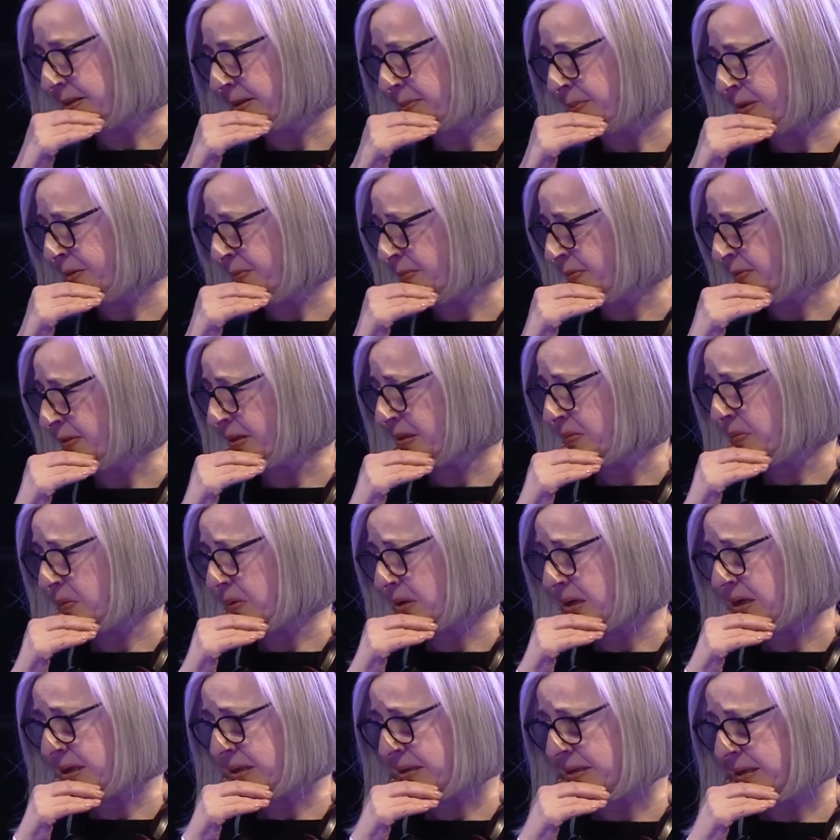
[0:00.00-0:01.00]
I mean,
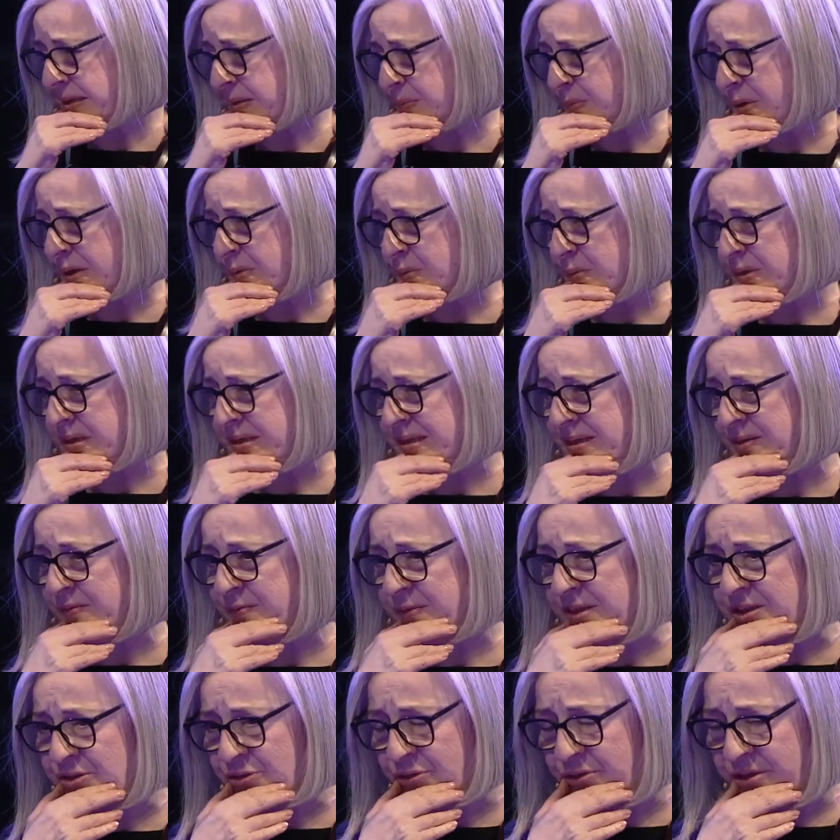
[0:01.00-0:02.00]
I think when we did
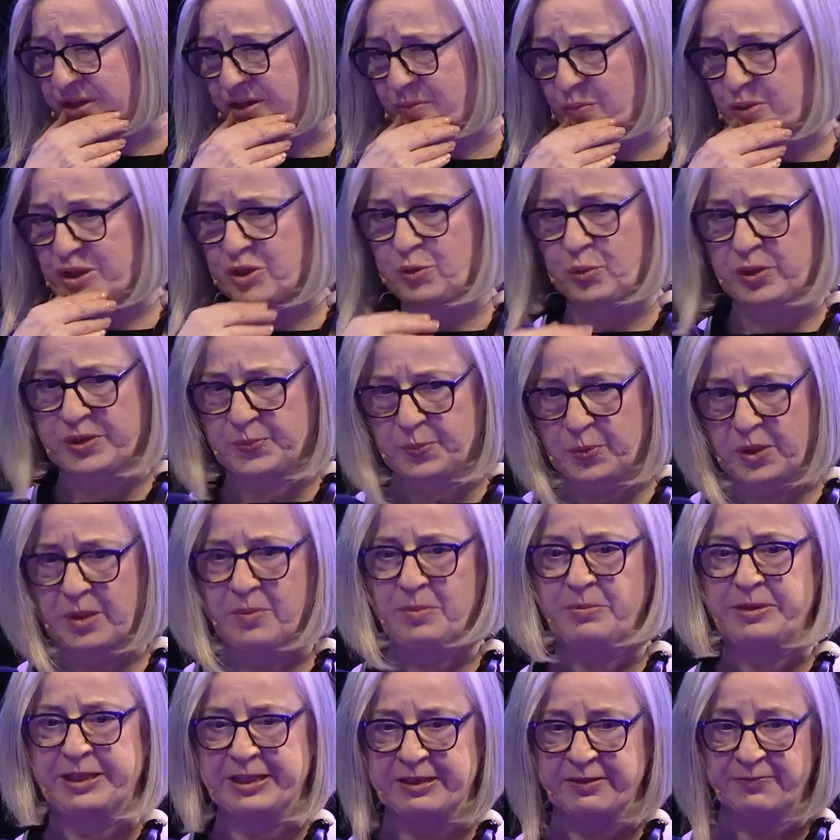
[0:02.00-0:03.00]
Vitra, which was
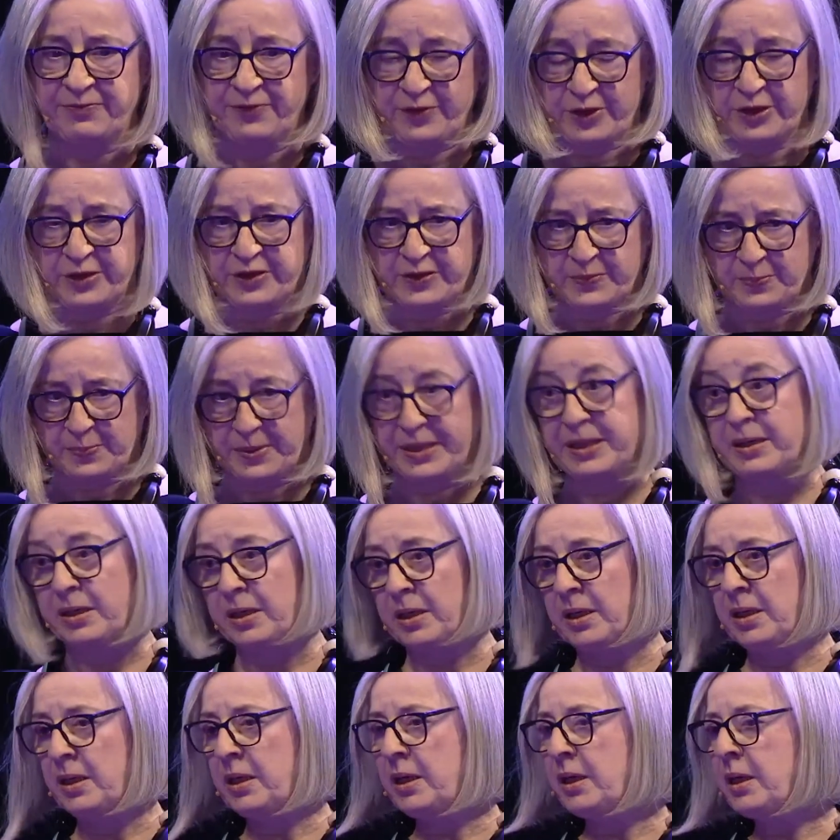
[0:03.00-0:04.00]
probably the first big
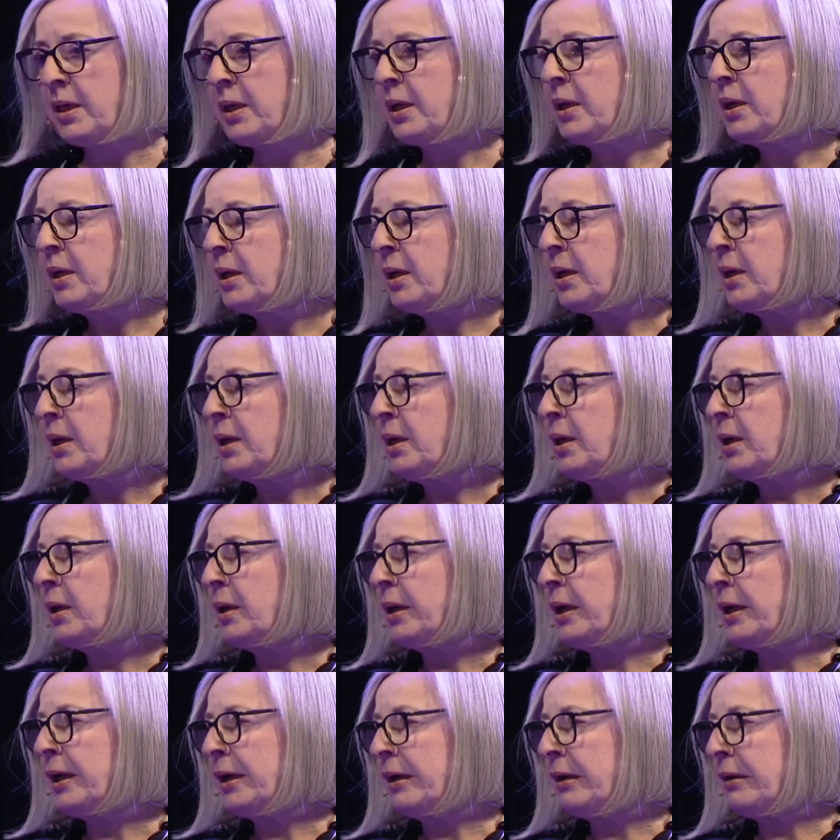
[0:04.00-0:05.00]

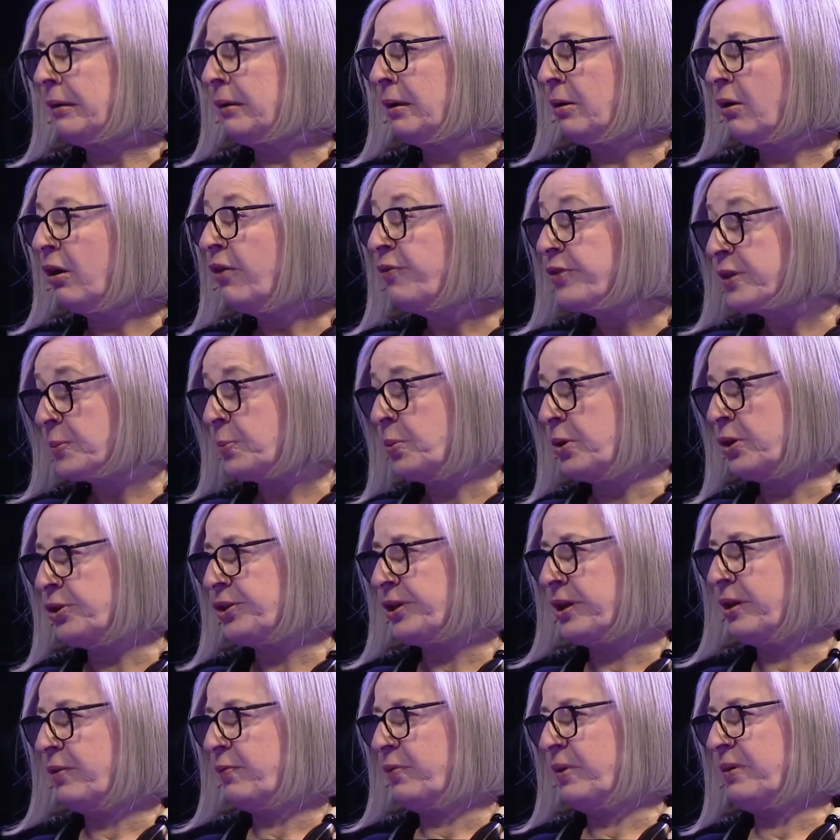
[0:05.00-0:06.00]
office
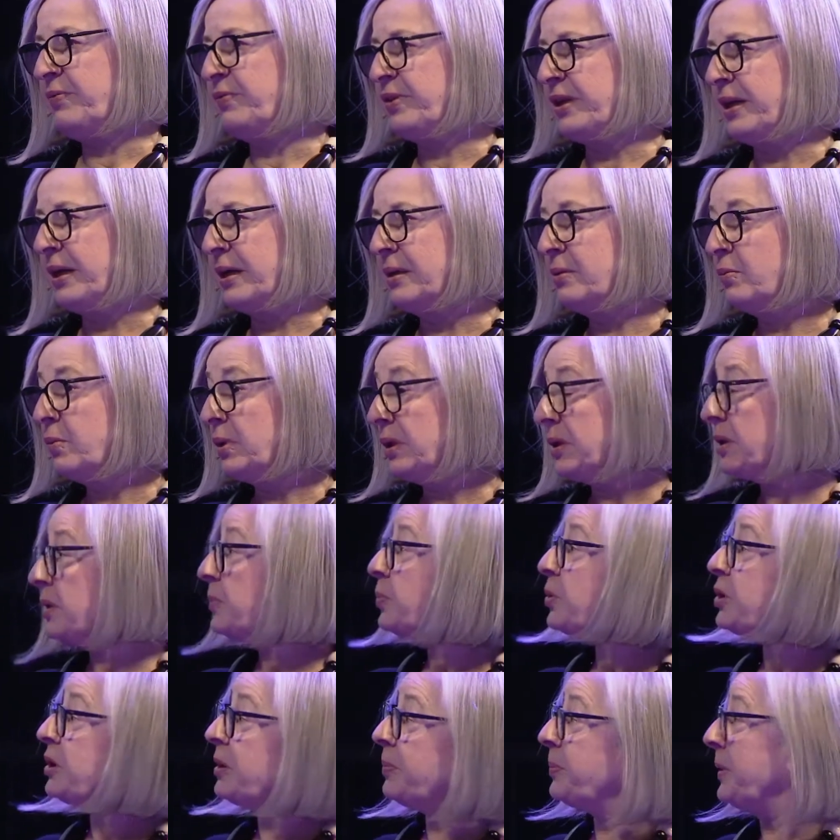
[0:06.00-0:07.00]
project we've done, we did
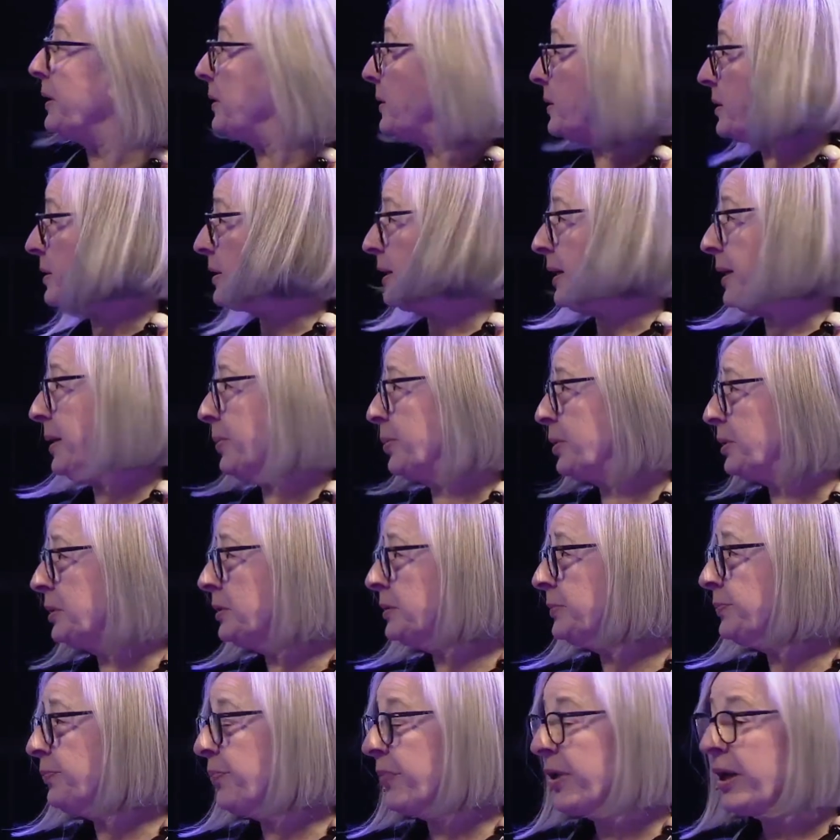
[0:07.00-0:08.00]
put a billiard table.
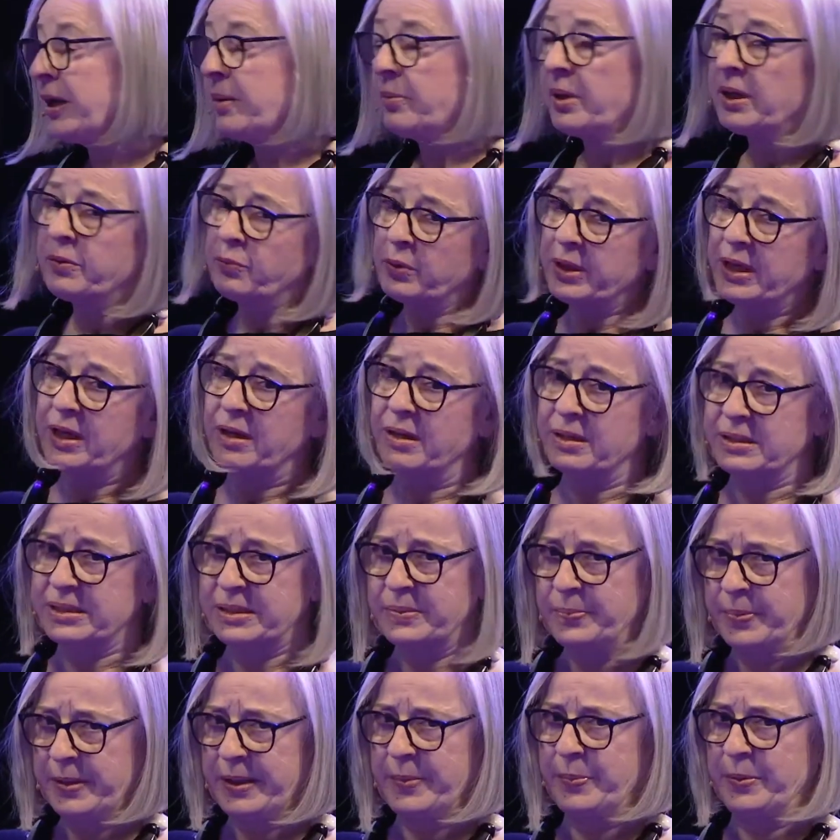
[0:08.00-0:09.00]
But we asked
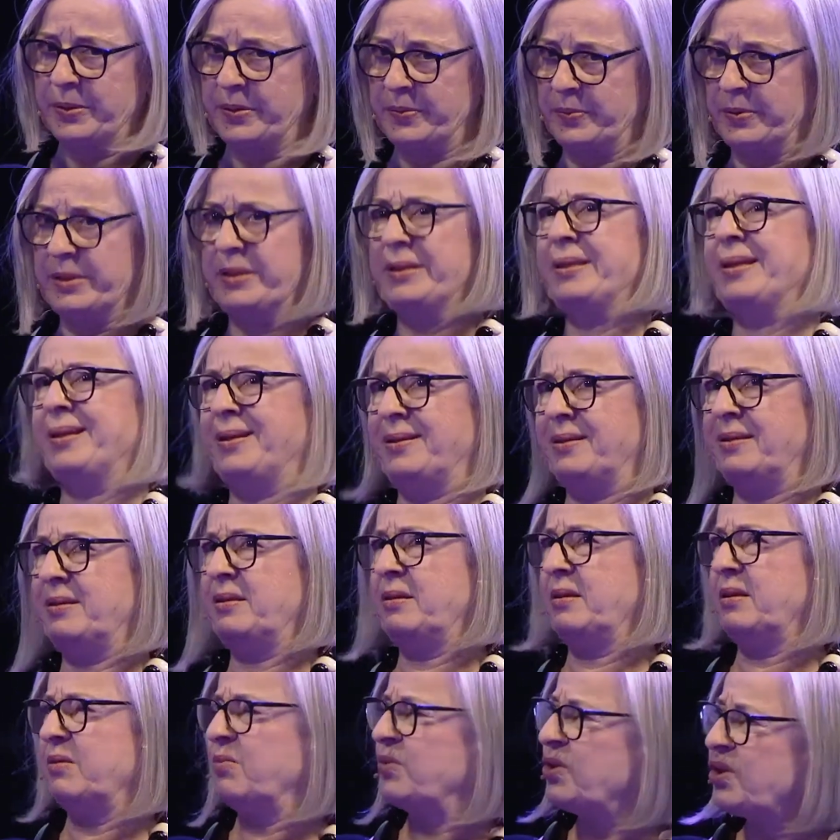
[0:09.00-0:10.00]
the people, we said,
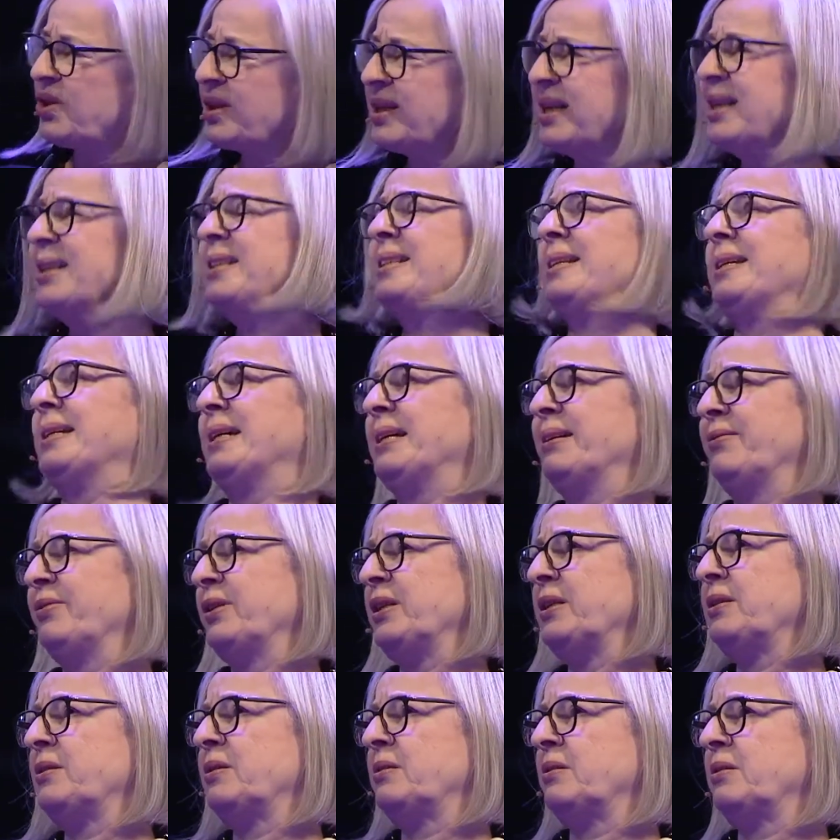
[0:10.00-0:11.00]
would you like to have
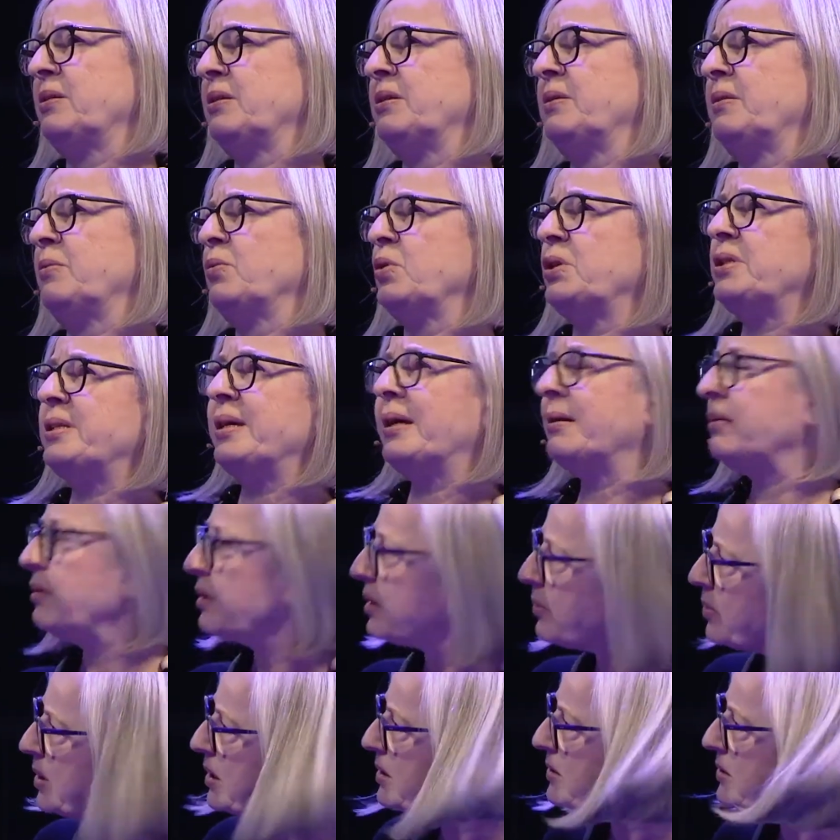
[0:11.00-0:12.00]
it? Was that going
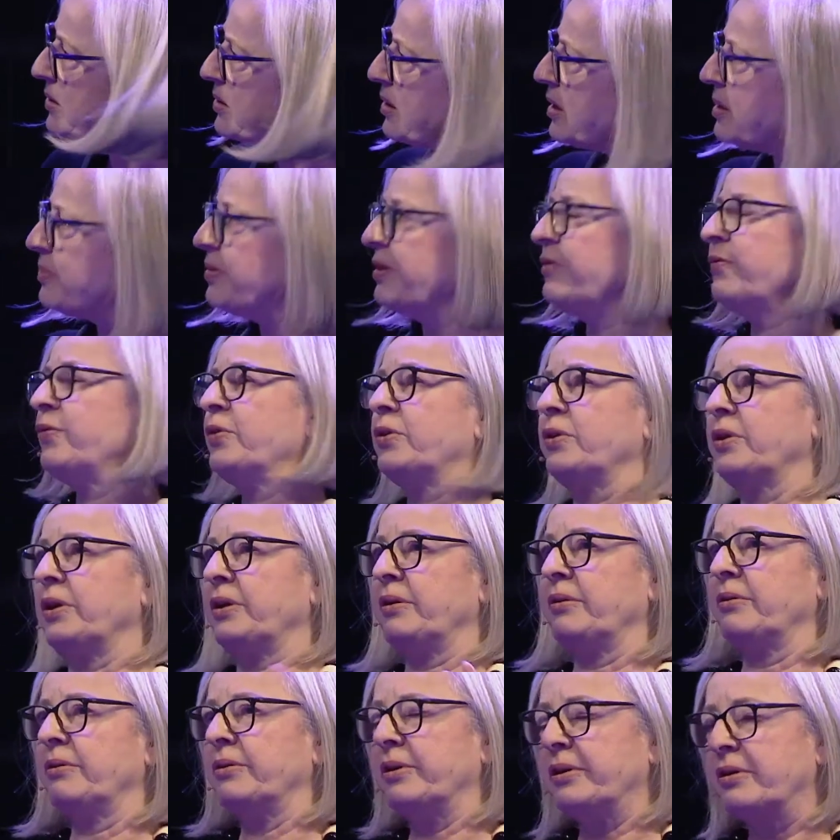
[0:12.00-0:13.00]
to be disturbing for
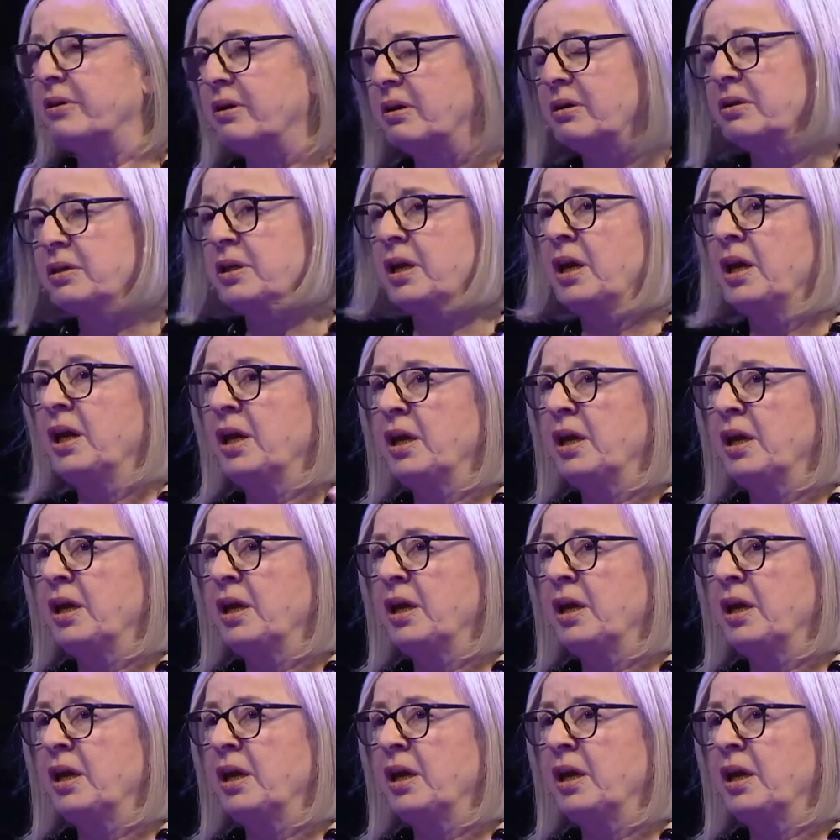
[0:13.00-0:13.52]
you or not?